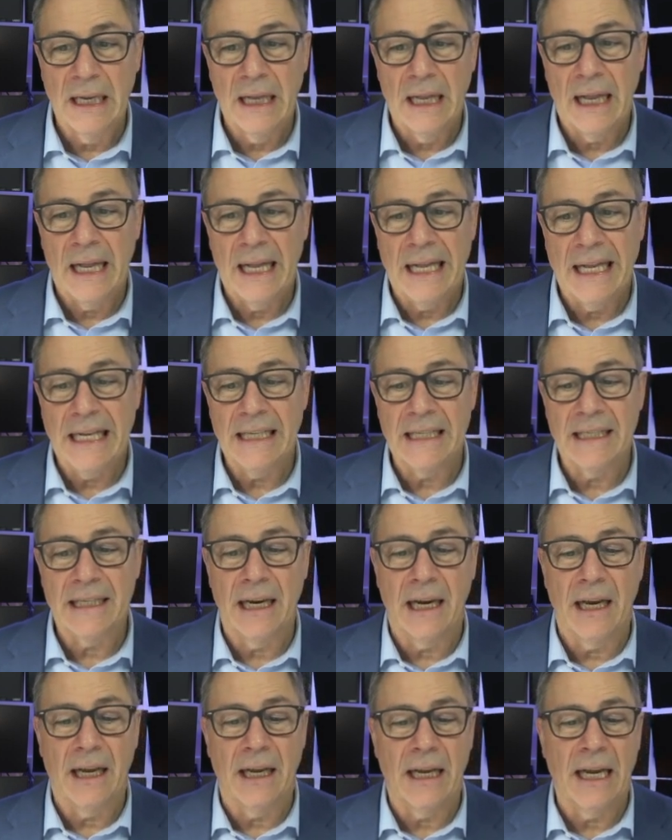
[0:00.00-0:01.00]
it's
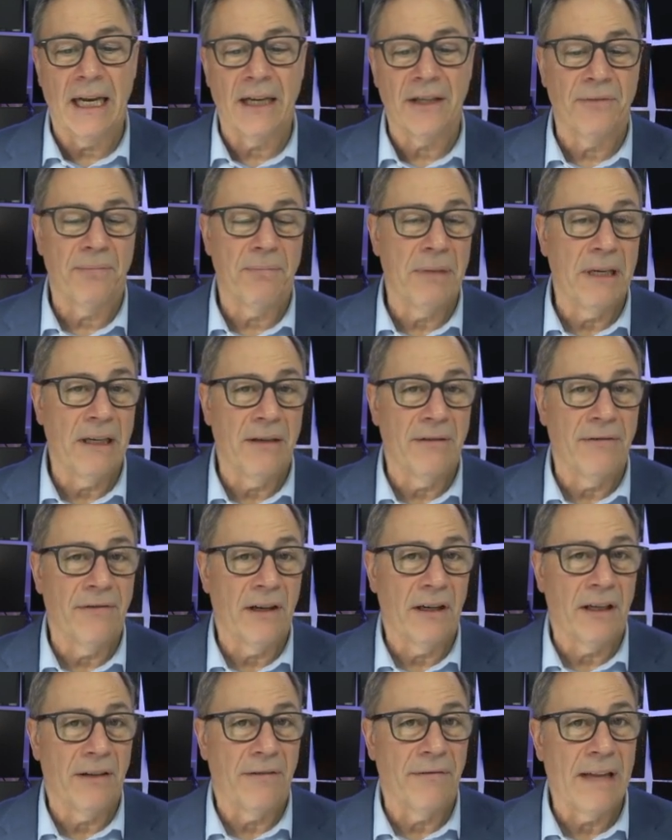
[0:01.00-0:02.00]
actually been
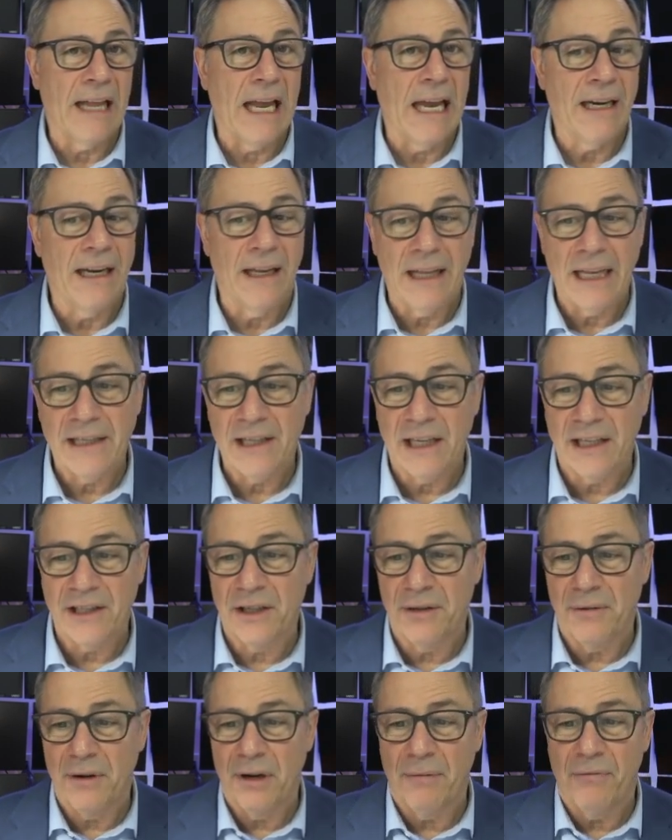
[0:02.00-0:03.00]
fairly flat. Now that's
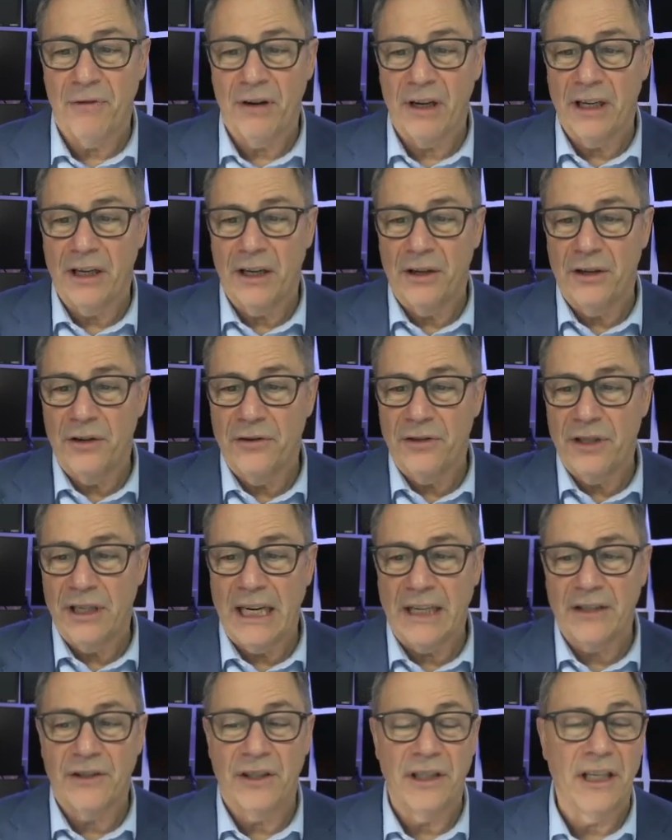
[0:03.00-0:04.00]
actually fairly good news. It
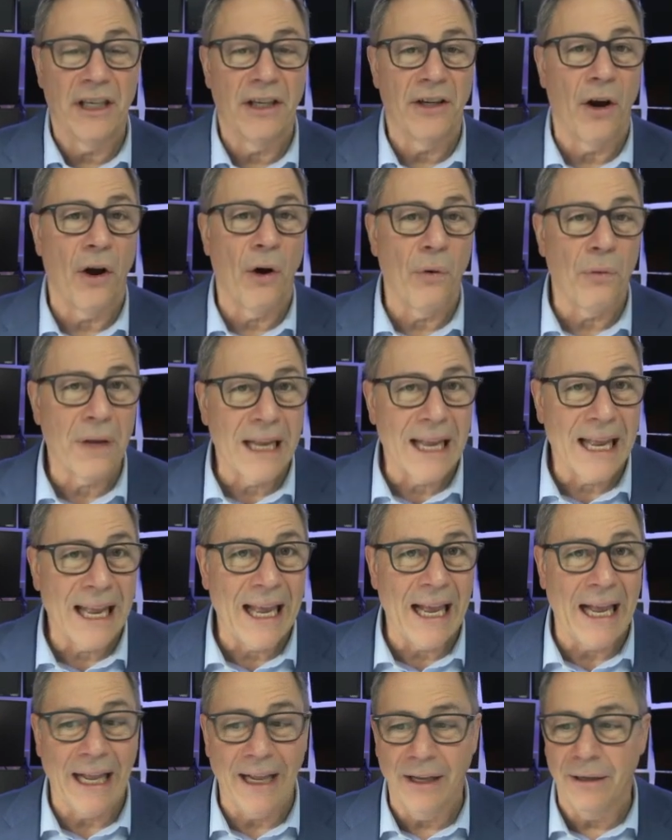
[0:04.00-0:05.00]
actually did
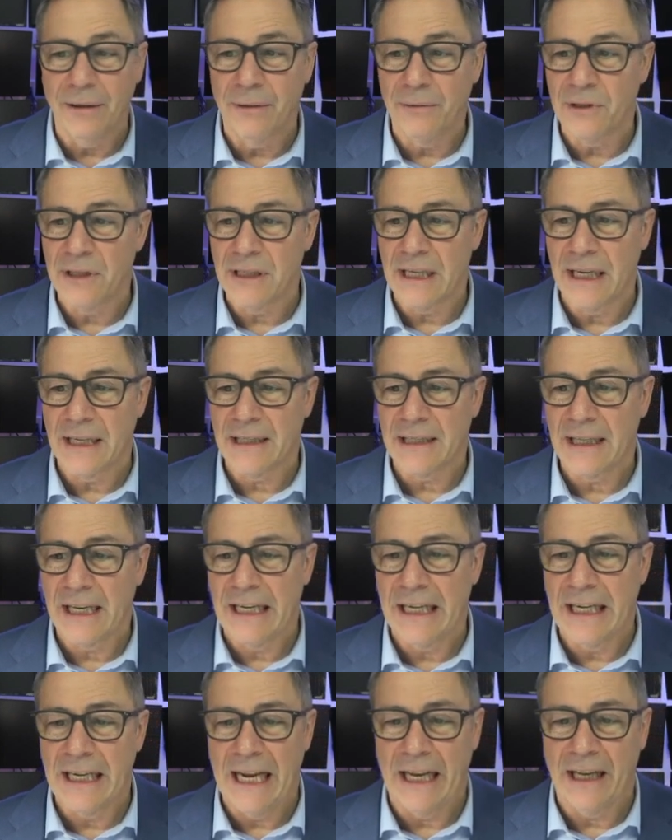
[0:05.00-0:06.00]
okay. It was
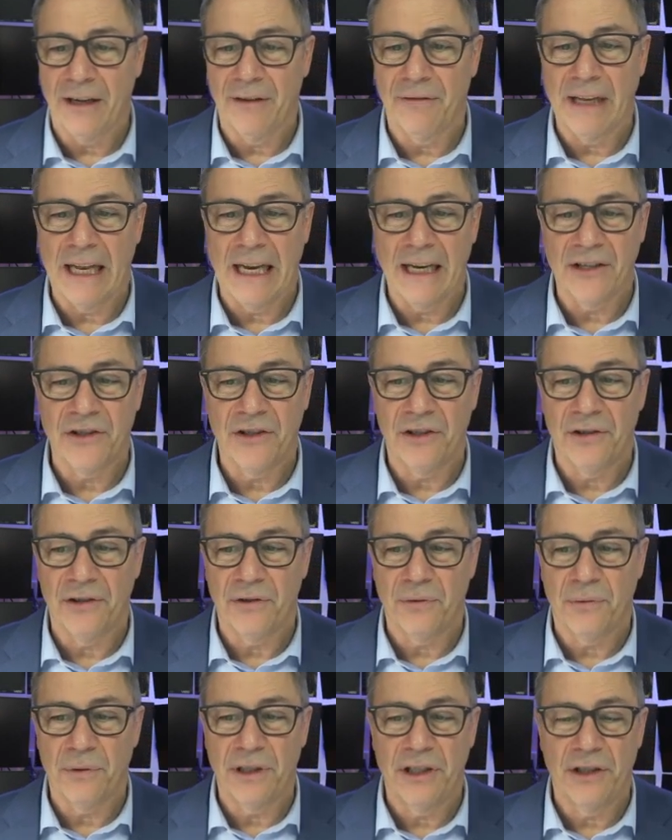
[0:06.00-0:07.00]
slightly negative last year in
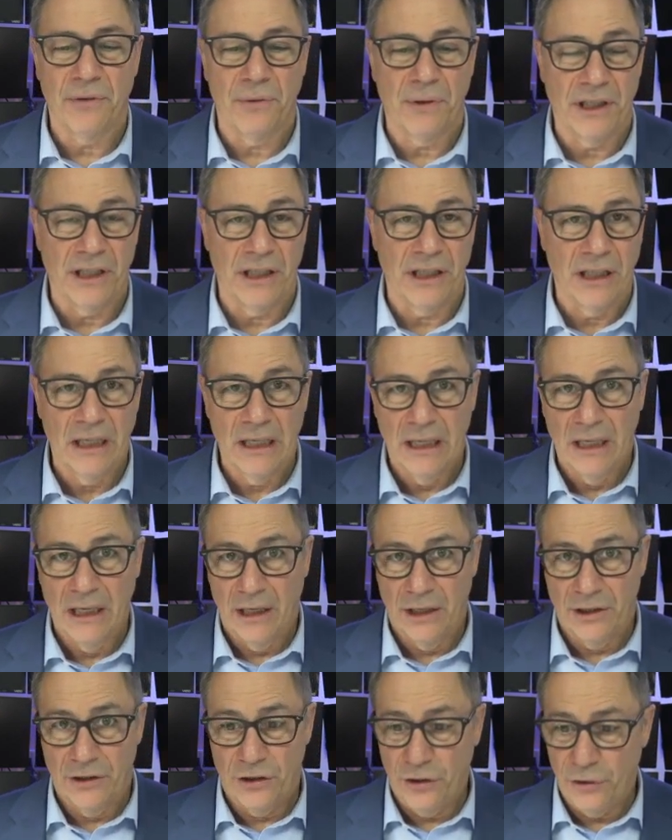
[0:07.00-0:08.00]

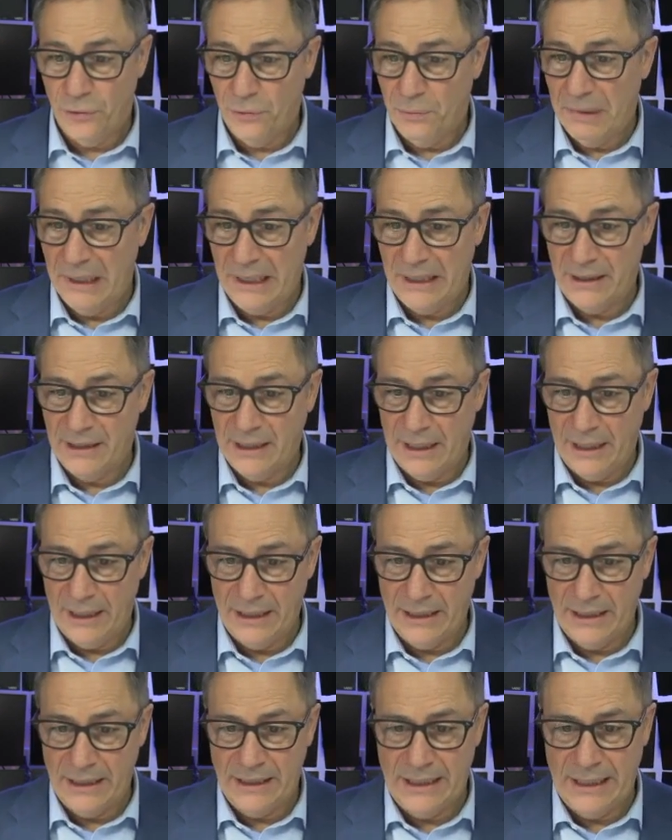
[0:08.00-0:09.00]
2022, but
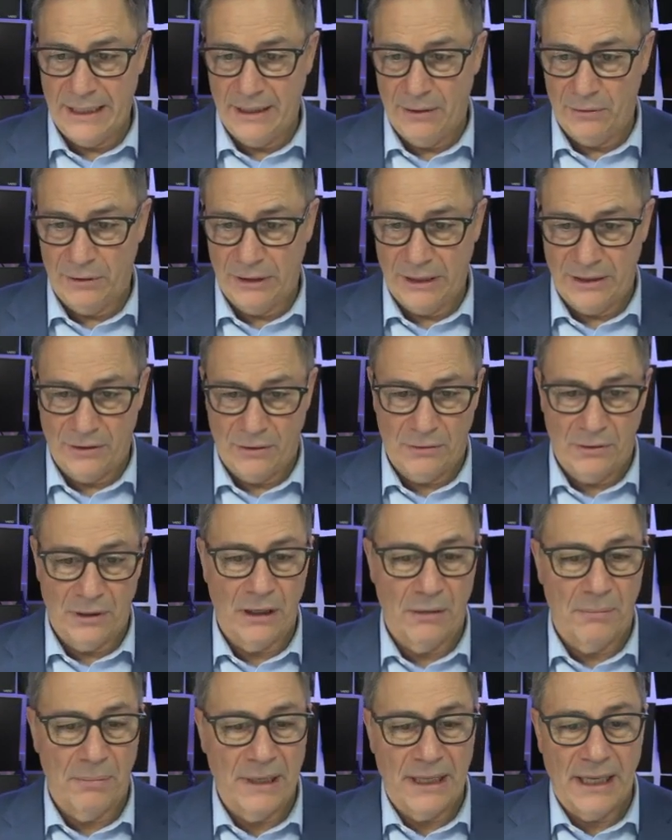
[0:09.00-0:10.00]
it did hold its own a
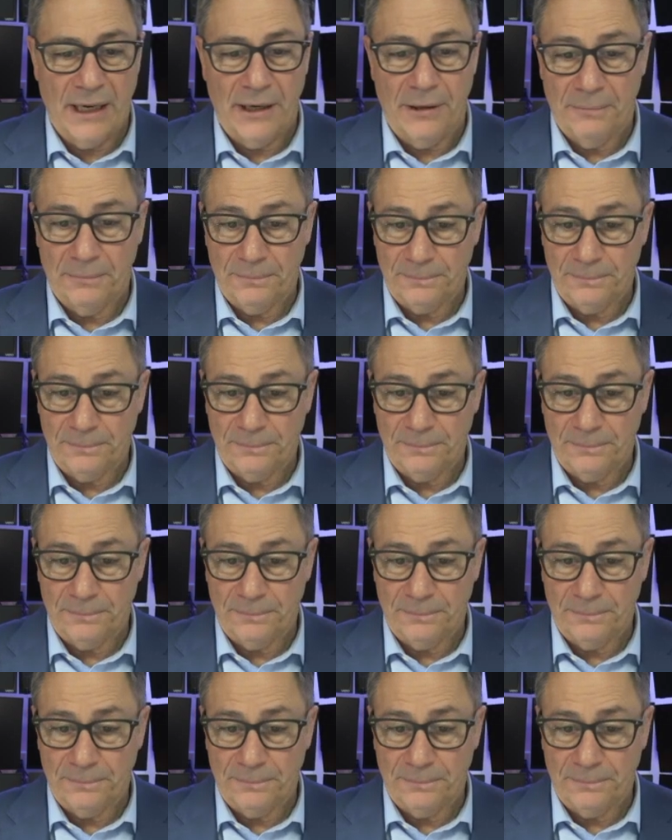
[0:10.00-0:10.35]
little bit there.